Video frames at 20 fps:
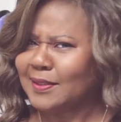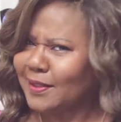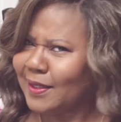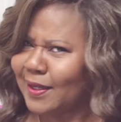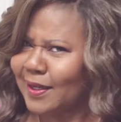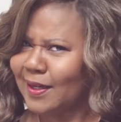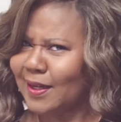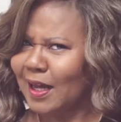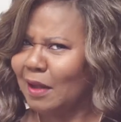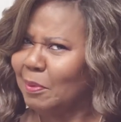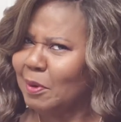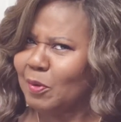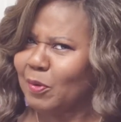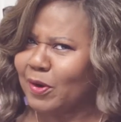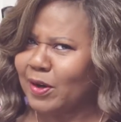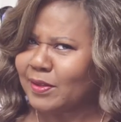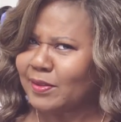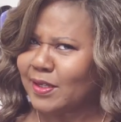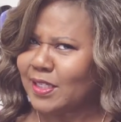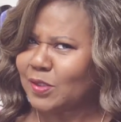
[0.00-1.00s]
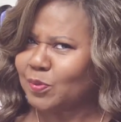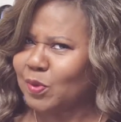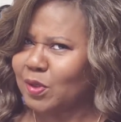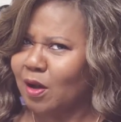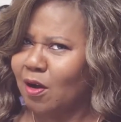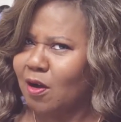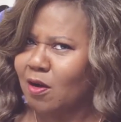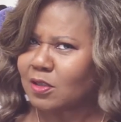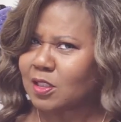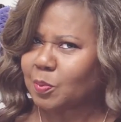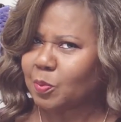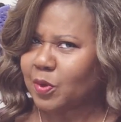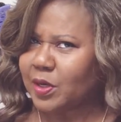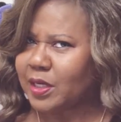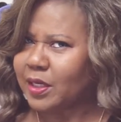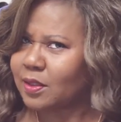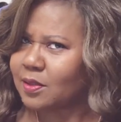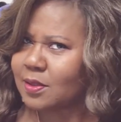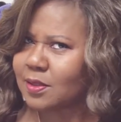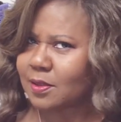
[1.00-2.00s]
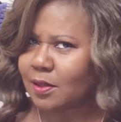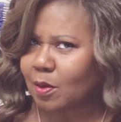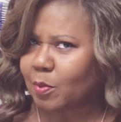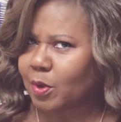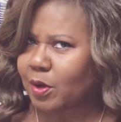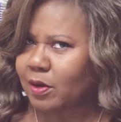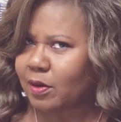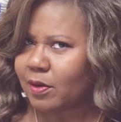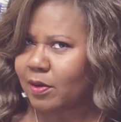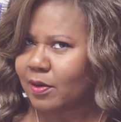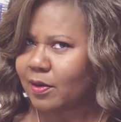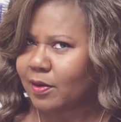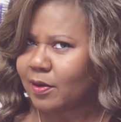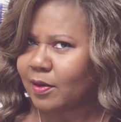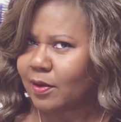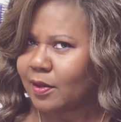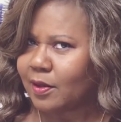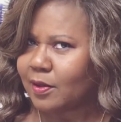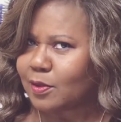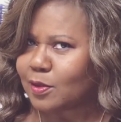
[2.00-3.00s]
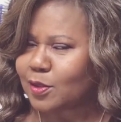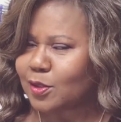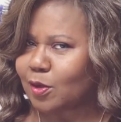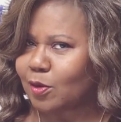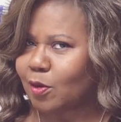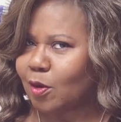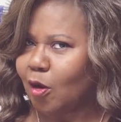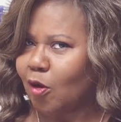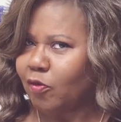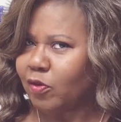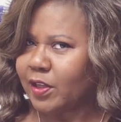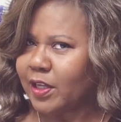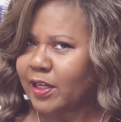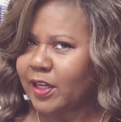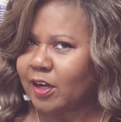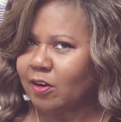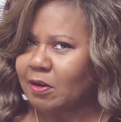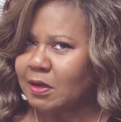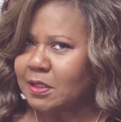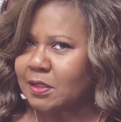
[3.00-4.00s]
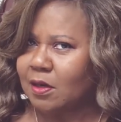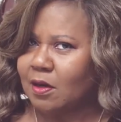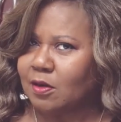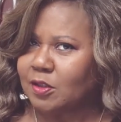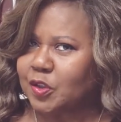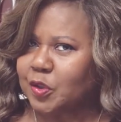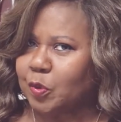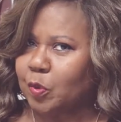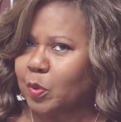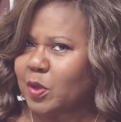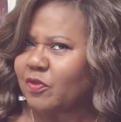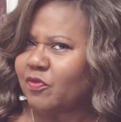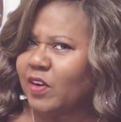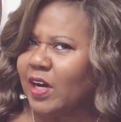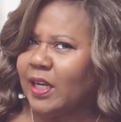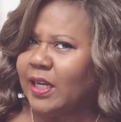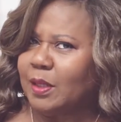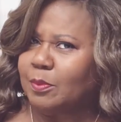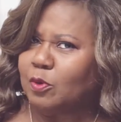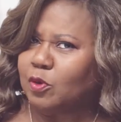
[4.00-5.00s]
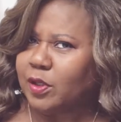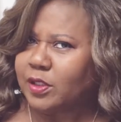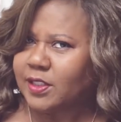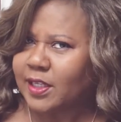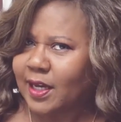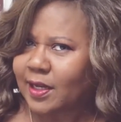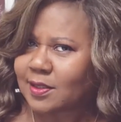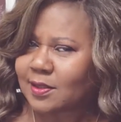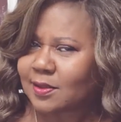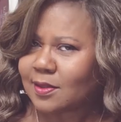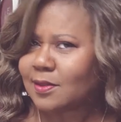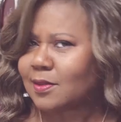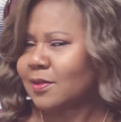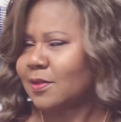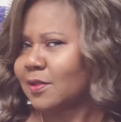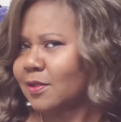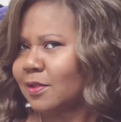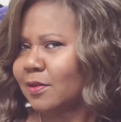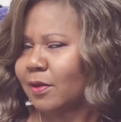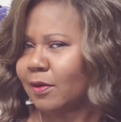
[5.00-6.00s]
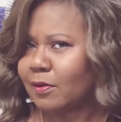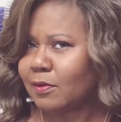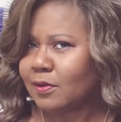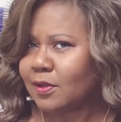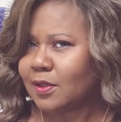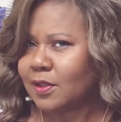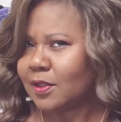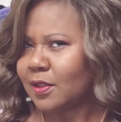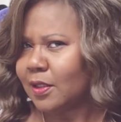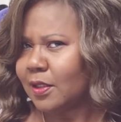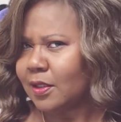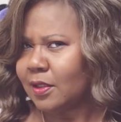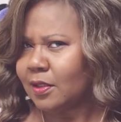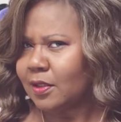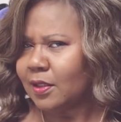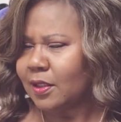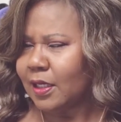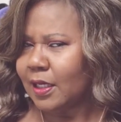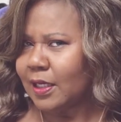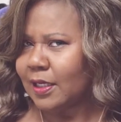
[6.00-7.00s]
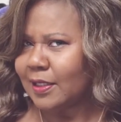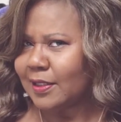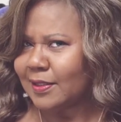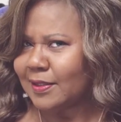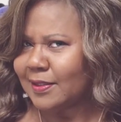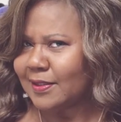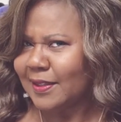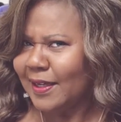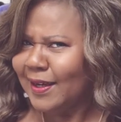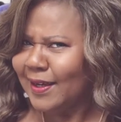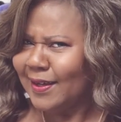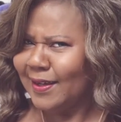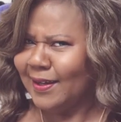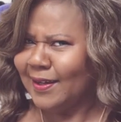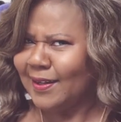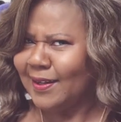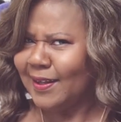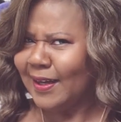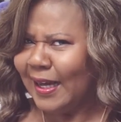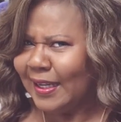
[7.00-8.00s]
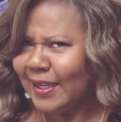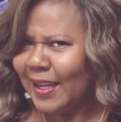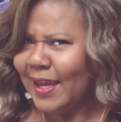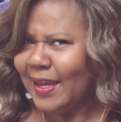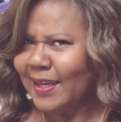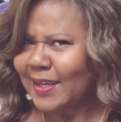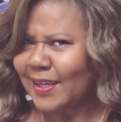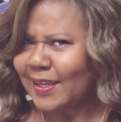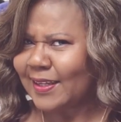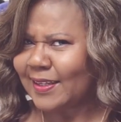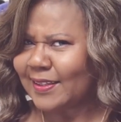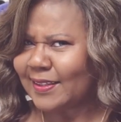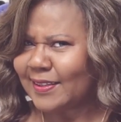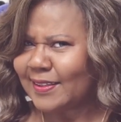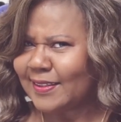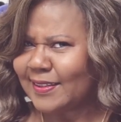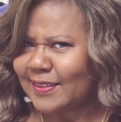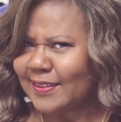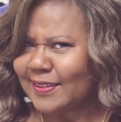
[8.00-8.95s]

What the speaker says: yeah, I'll be wearing this one all spring and summer. So hopefully it carries on to when we finally move to Texas, you know. Yeah, I like it.